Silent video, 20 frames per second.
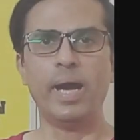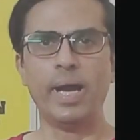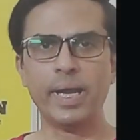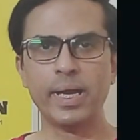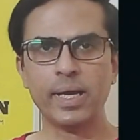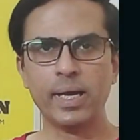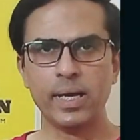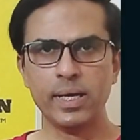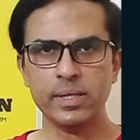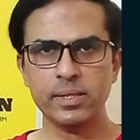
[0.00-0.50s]
Hi
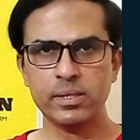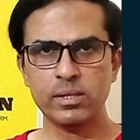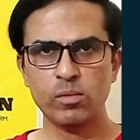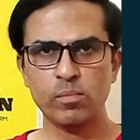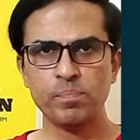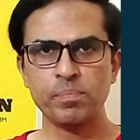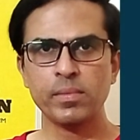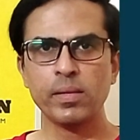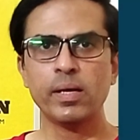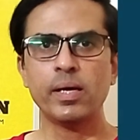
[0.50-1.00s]
guys,
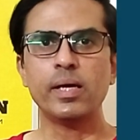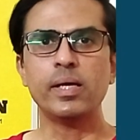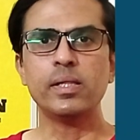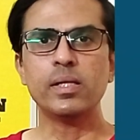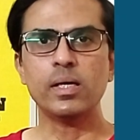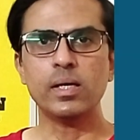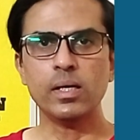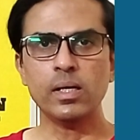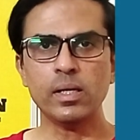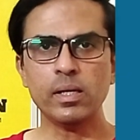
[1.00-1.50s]
in
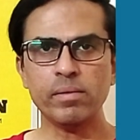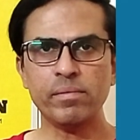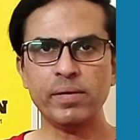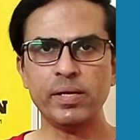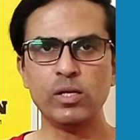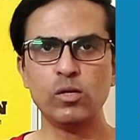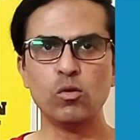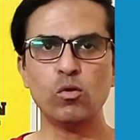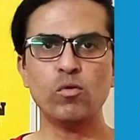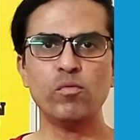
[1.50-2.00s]
the earlier
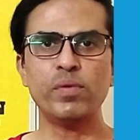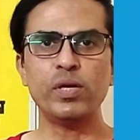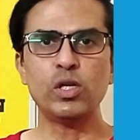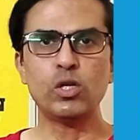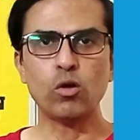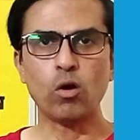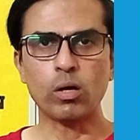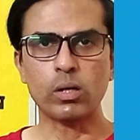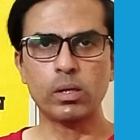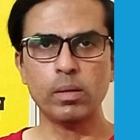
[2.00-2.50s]
video we
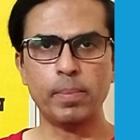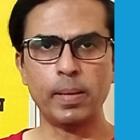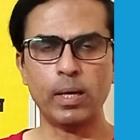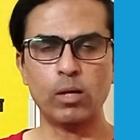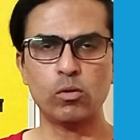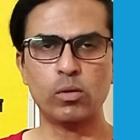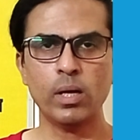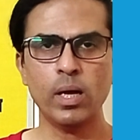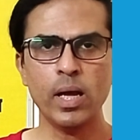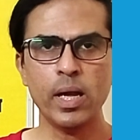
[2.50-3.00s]
talked
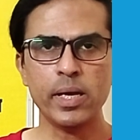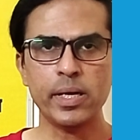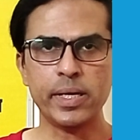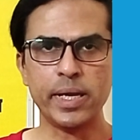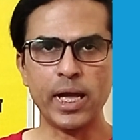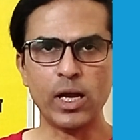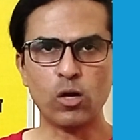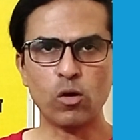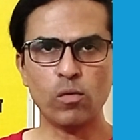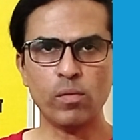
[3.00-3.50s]
about
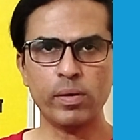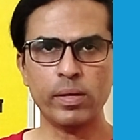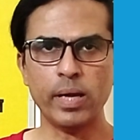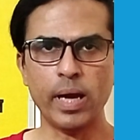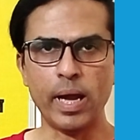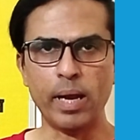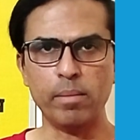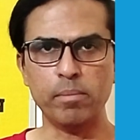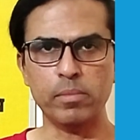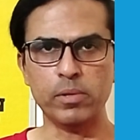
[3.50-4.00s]
takeover
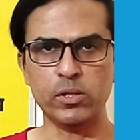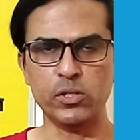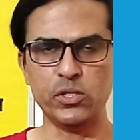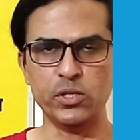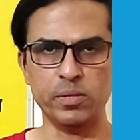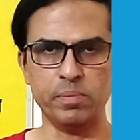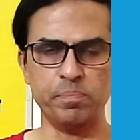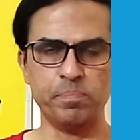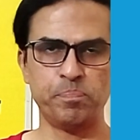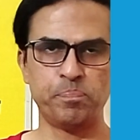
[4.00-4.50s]
and
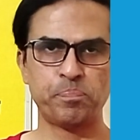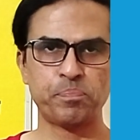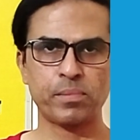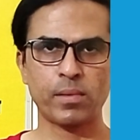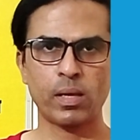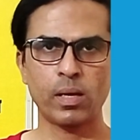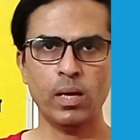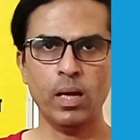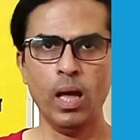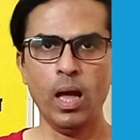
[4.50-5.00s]
merger.
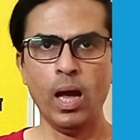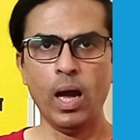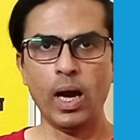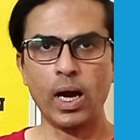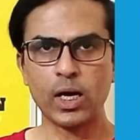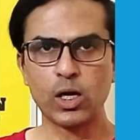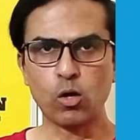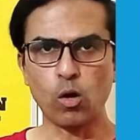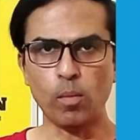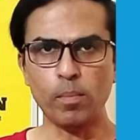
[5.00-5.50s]

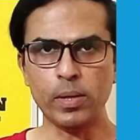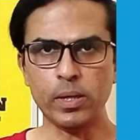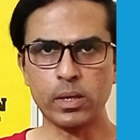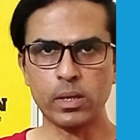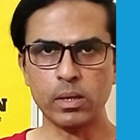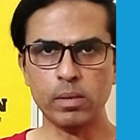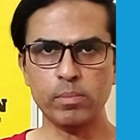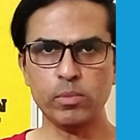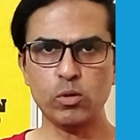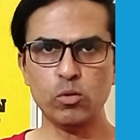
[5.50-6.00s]
A common
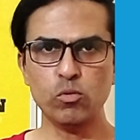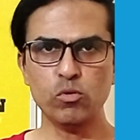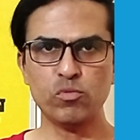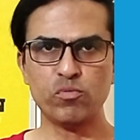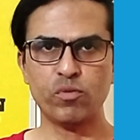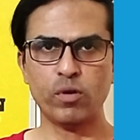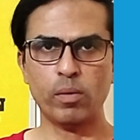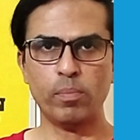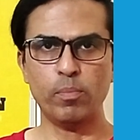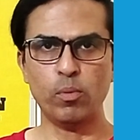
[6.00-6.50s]
term used
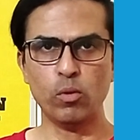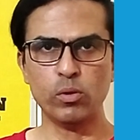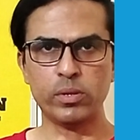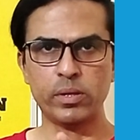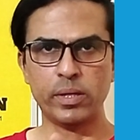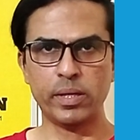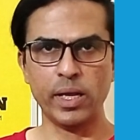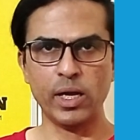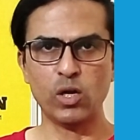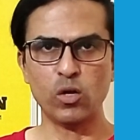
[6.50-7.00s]
for both
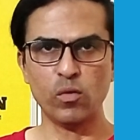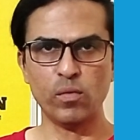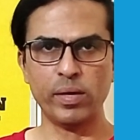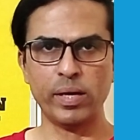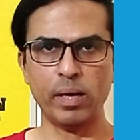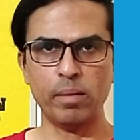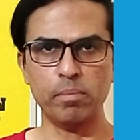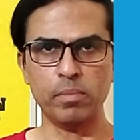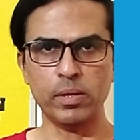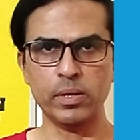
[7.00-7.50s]
takeover
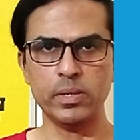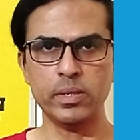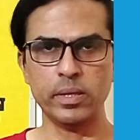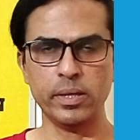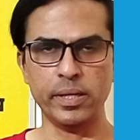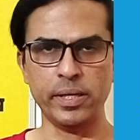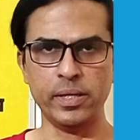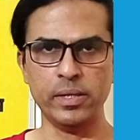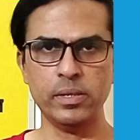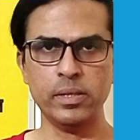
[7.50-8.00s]
and merger
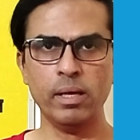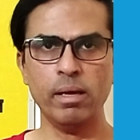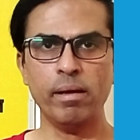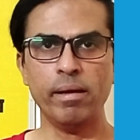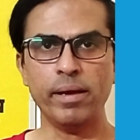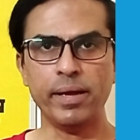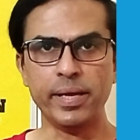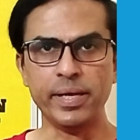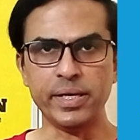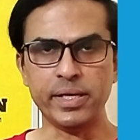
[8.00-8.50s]
is
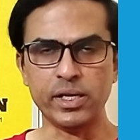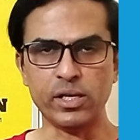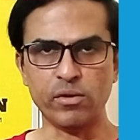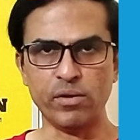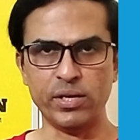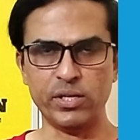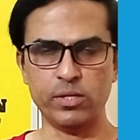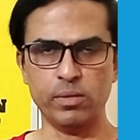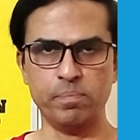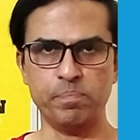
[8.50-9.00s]

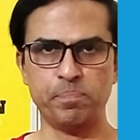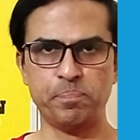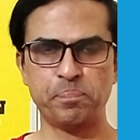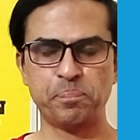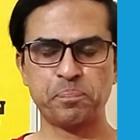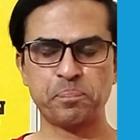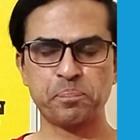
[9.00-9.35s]
integration.